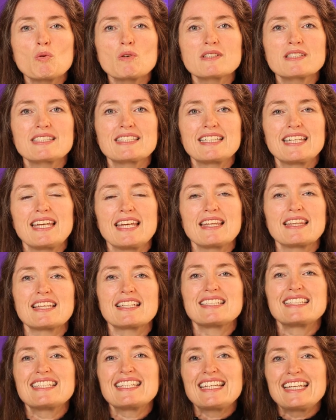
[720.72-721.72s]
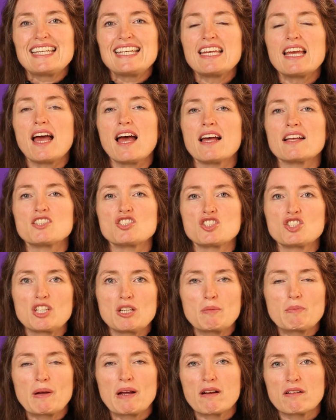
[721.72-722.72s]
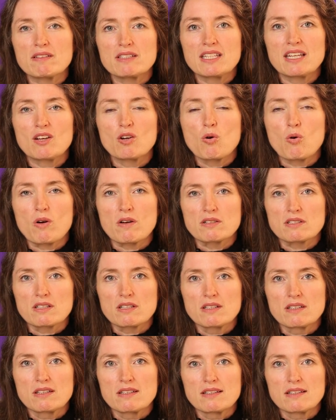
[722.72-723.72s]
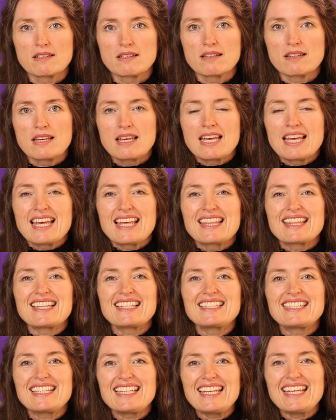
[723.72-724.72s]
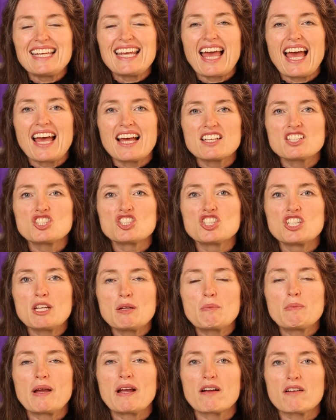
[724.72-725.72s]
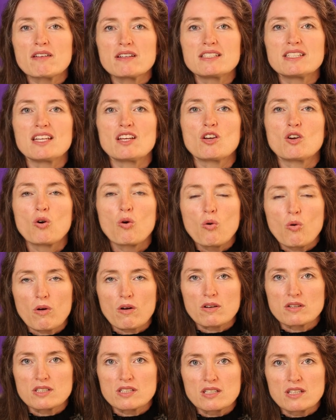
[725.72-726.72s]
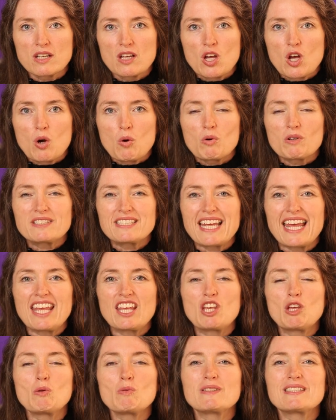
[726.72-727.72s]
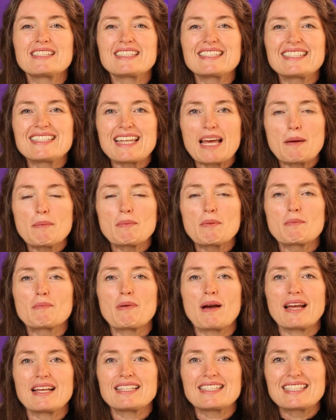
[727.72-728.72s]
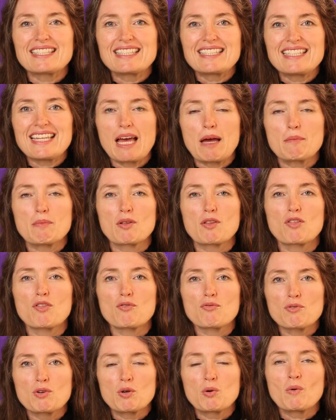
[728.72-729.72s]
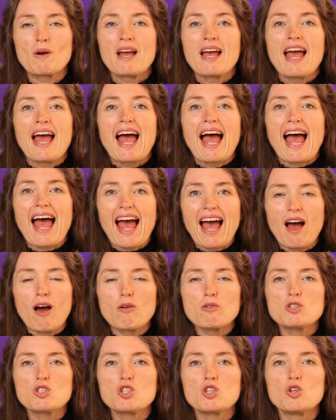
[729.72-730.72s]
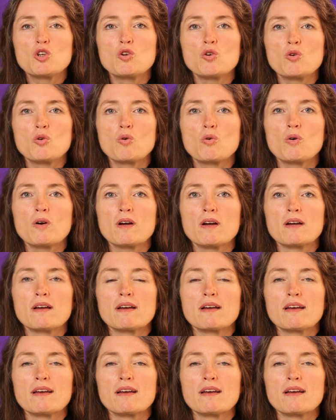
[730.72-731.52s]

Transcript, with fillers: you will see the TSG parenting course. The TSG parenting course will take you step by step through how to